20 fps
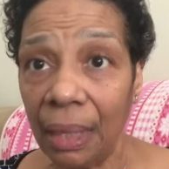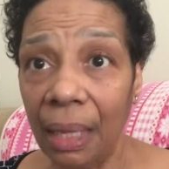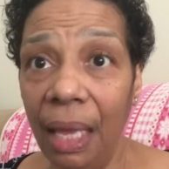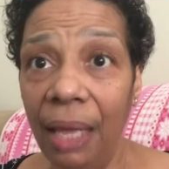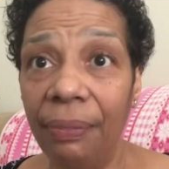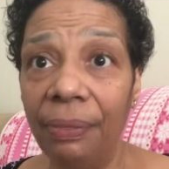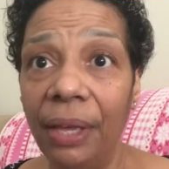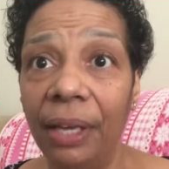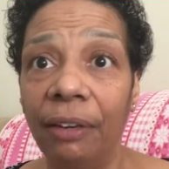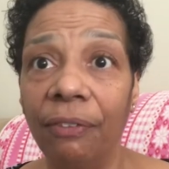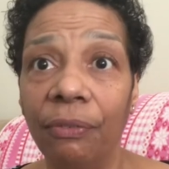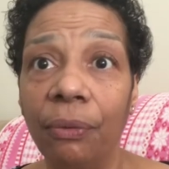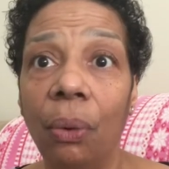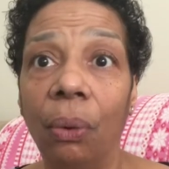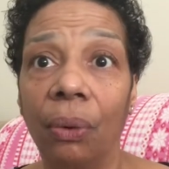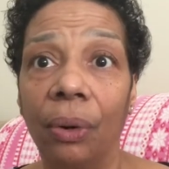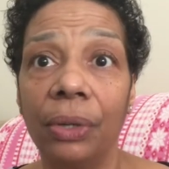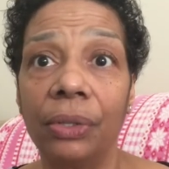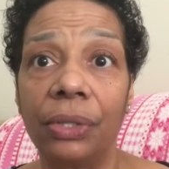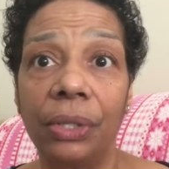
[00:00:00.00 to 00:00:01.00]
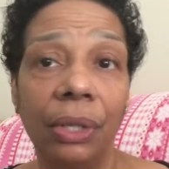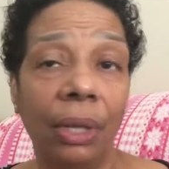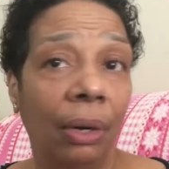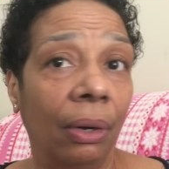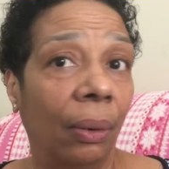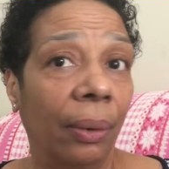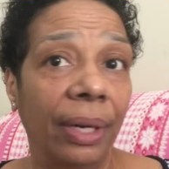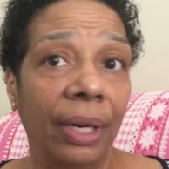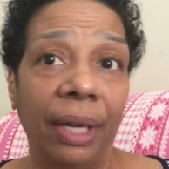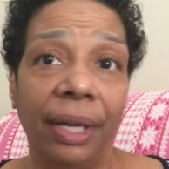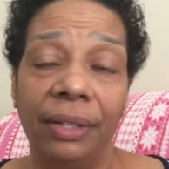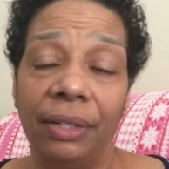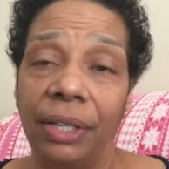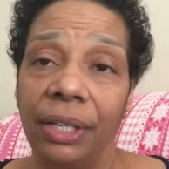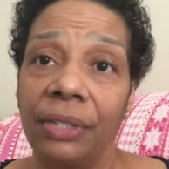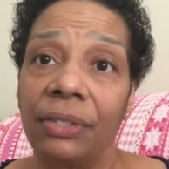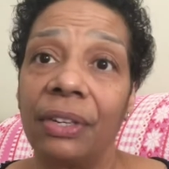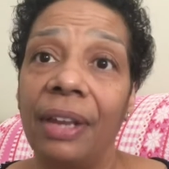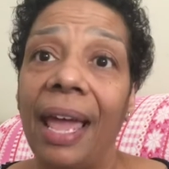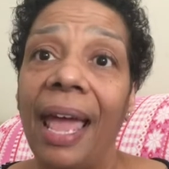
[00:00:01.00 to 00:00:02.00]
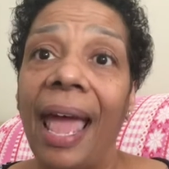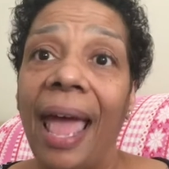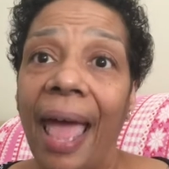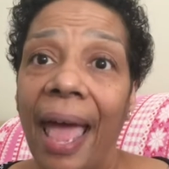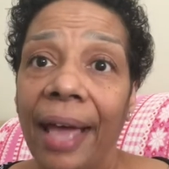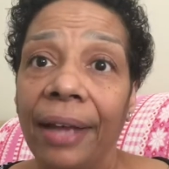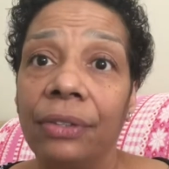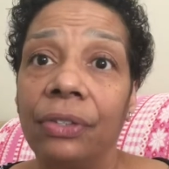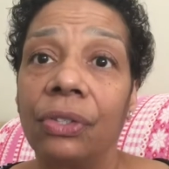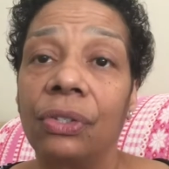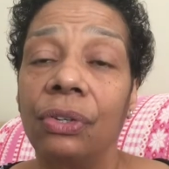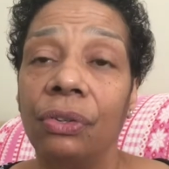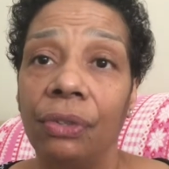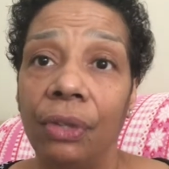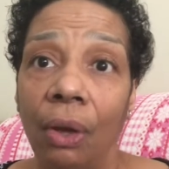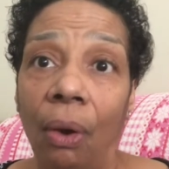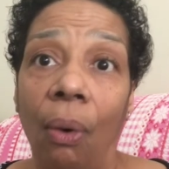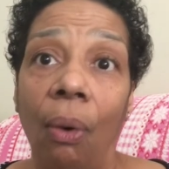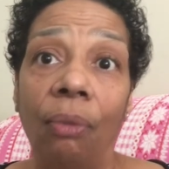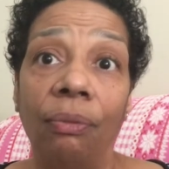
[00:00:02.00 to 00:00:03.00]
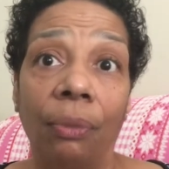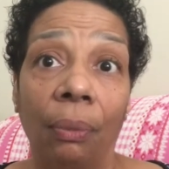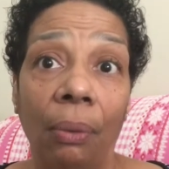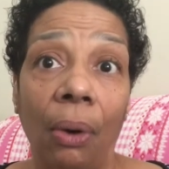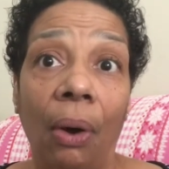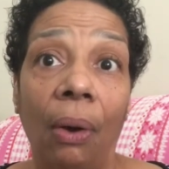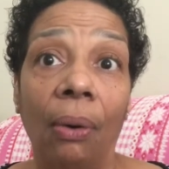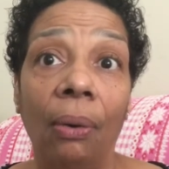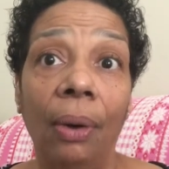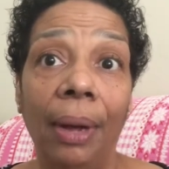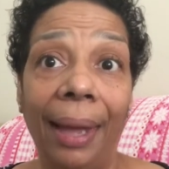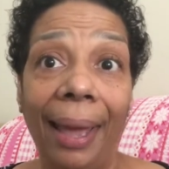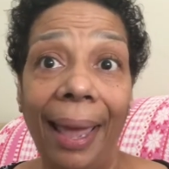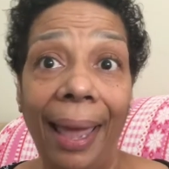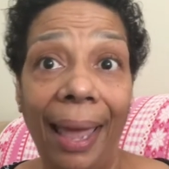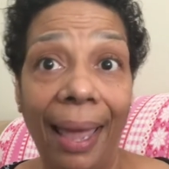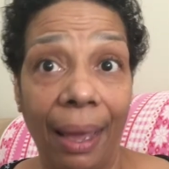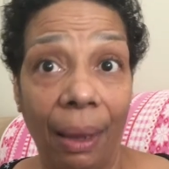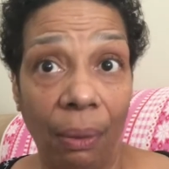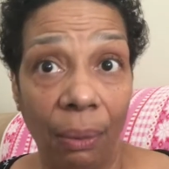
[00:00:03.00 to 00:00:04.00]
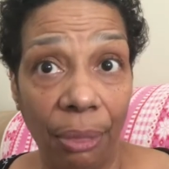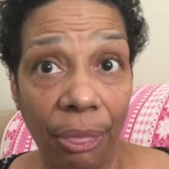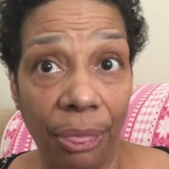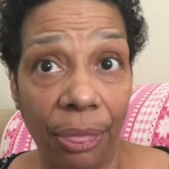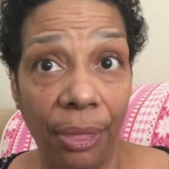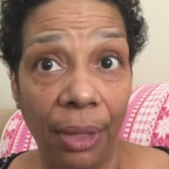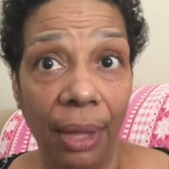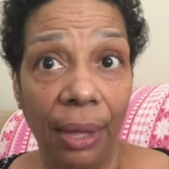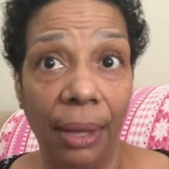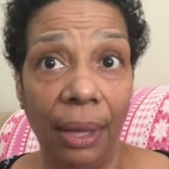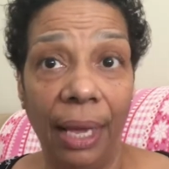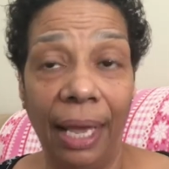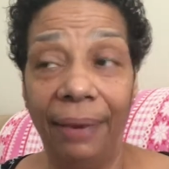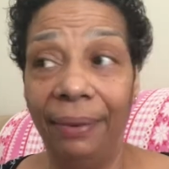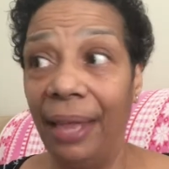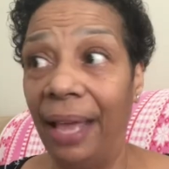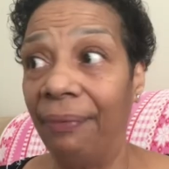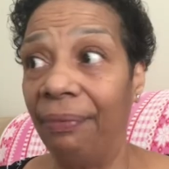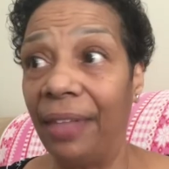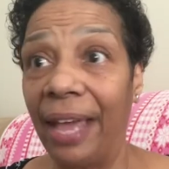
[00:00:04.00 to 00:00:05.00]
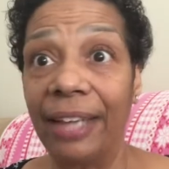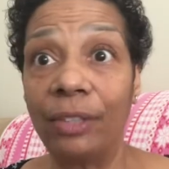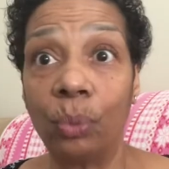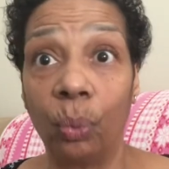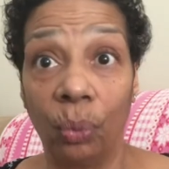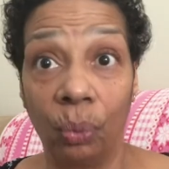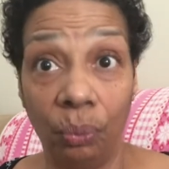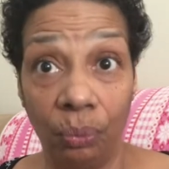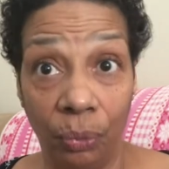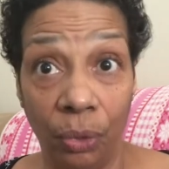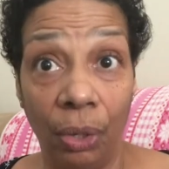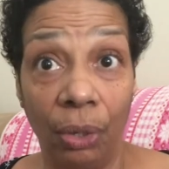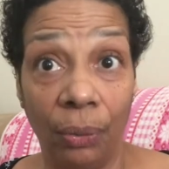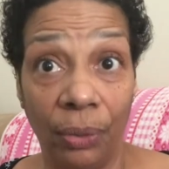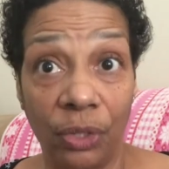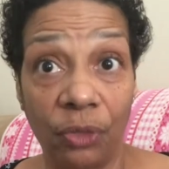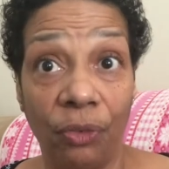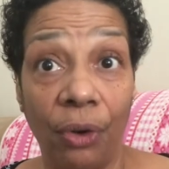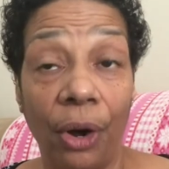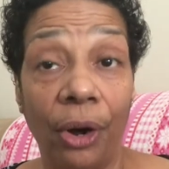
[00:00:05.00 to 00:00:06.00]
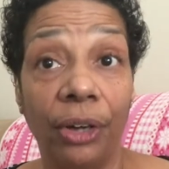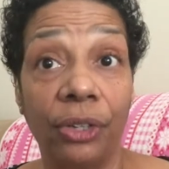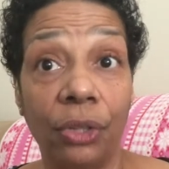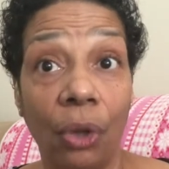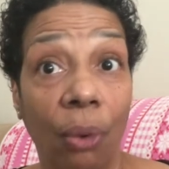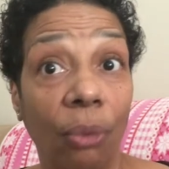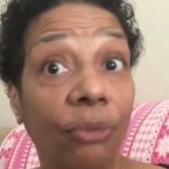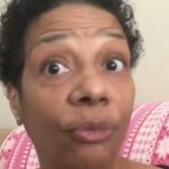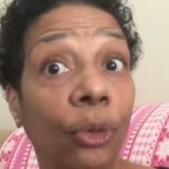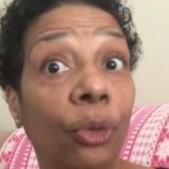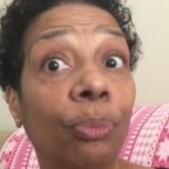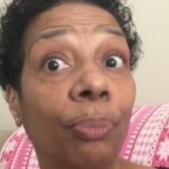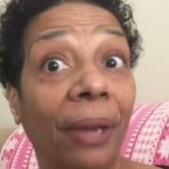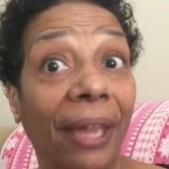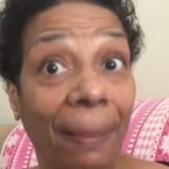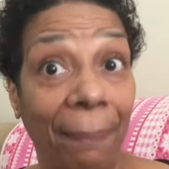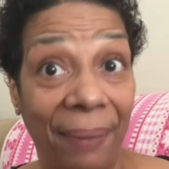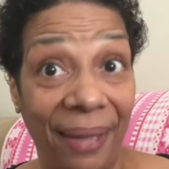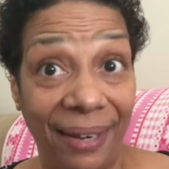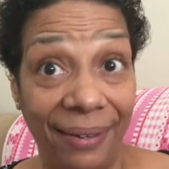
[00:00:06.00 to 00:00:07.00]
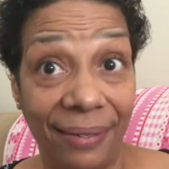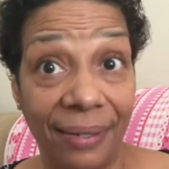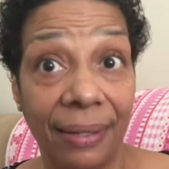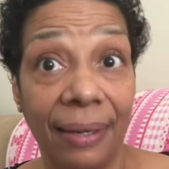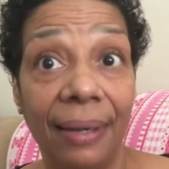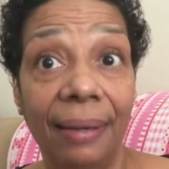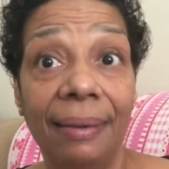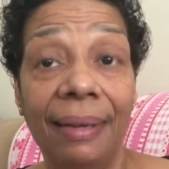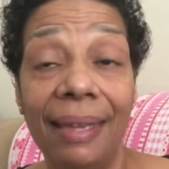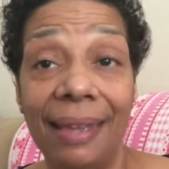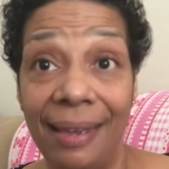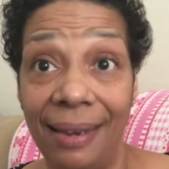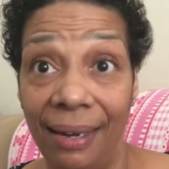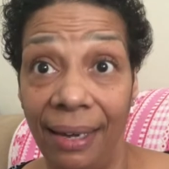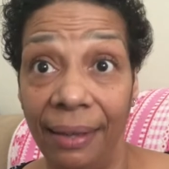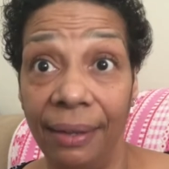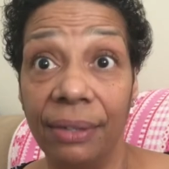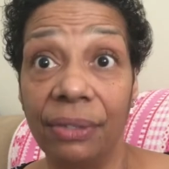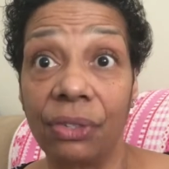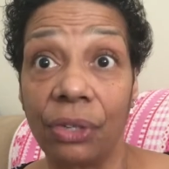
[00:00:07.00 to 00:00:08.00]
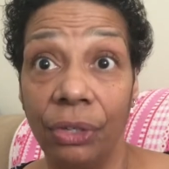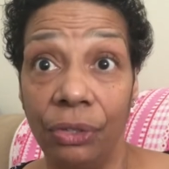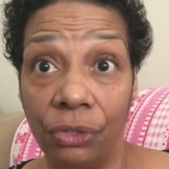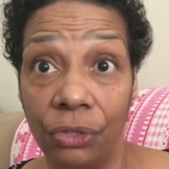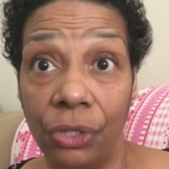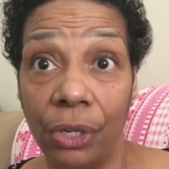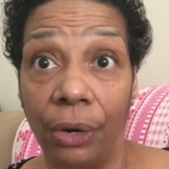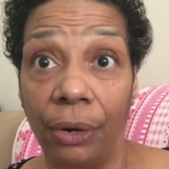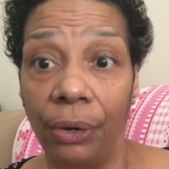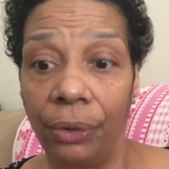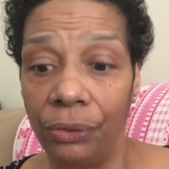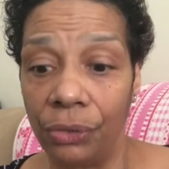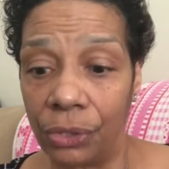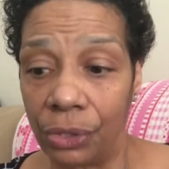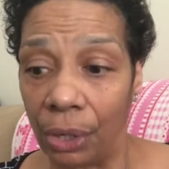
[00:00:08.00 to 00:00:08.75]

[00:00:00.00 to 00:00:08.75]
And then, of course, it just adds to the overall health. And that's what, as far as whole food plant-based eating is concerned.